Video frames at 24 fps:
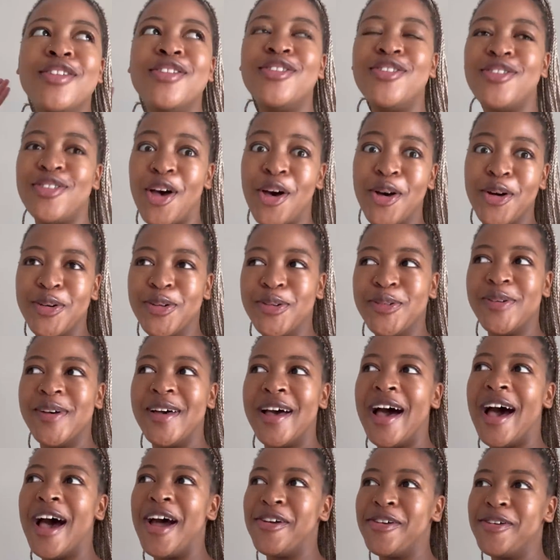
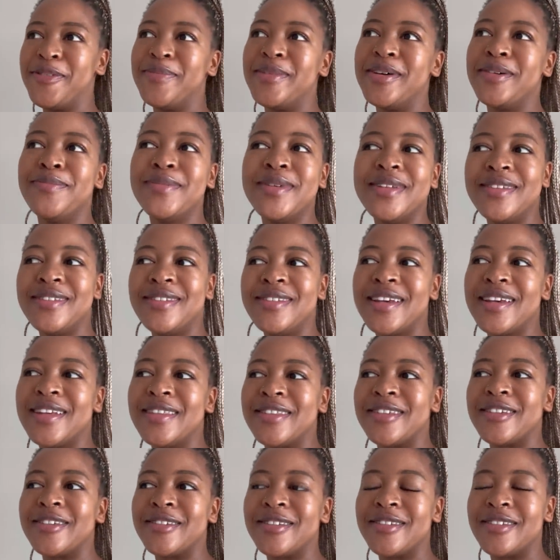So I remember seeing
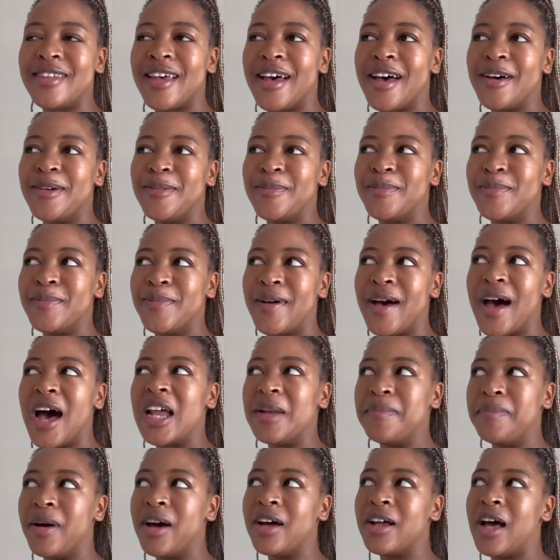this
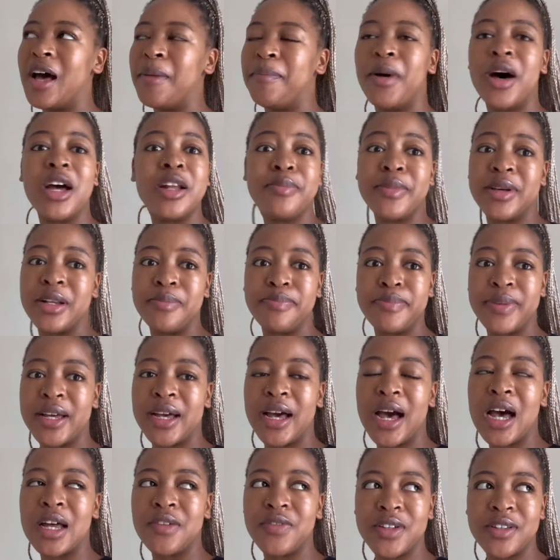apartment being
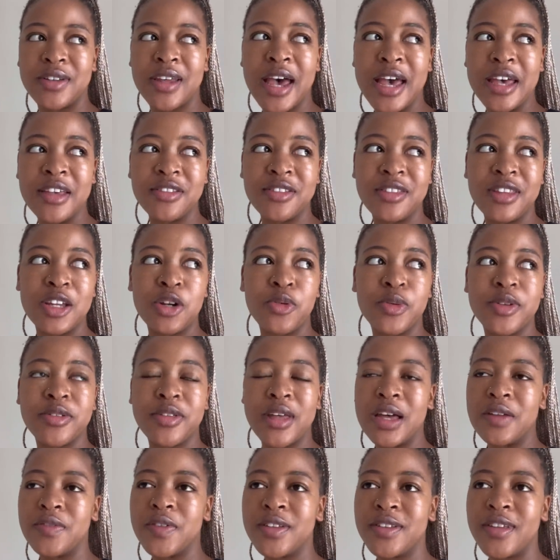advertised. It was
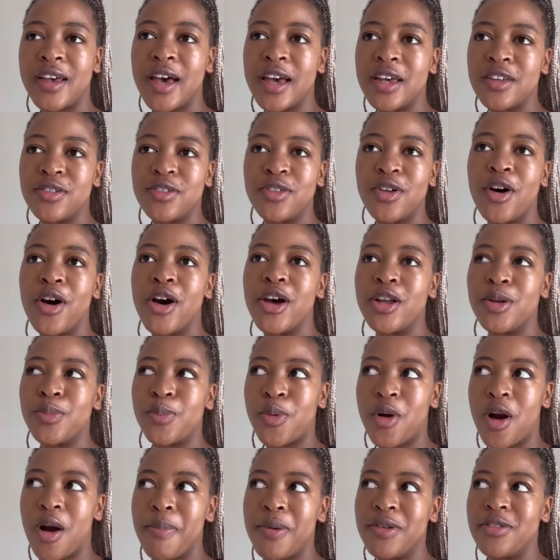advertised on
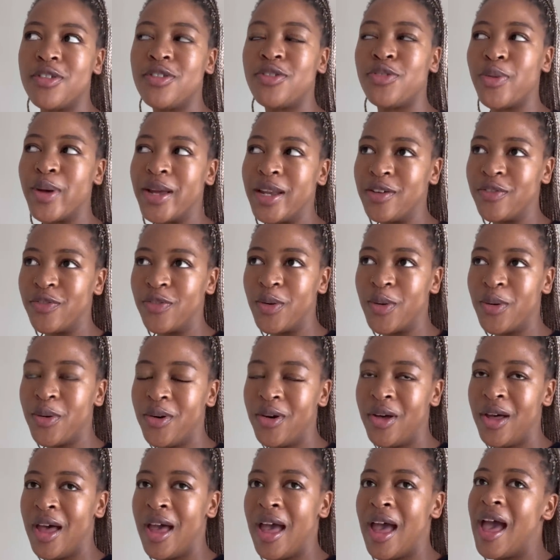Property
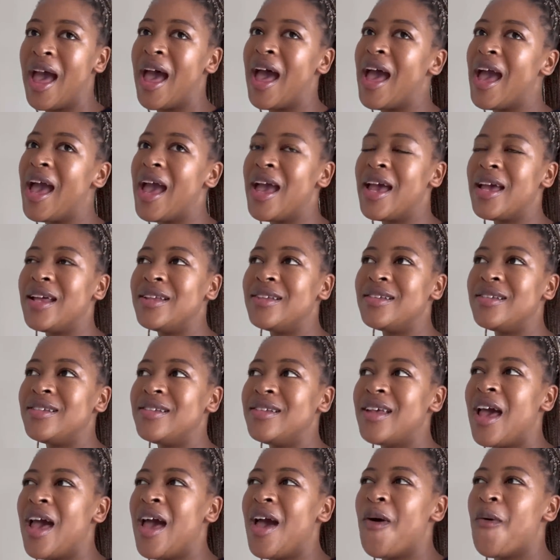24. And
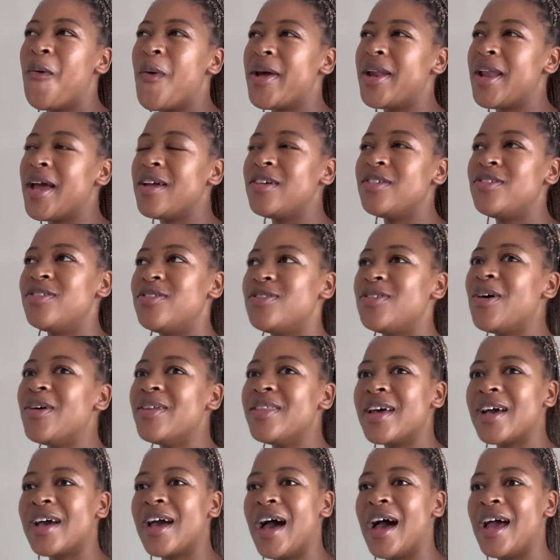when I saw
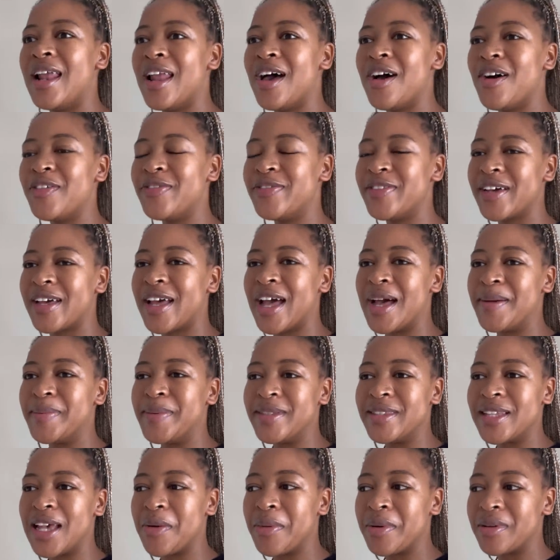the color of the
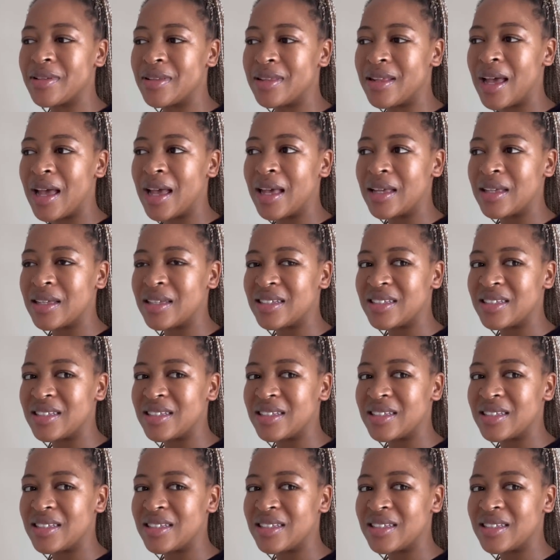cupboards, I was like,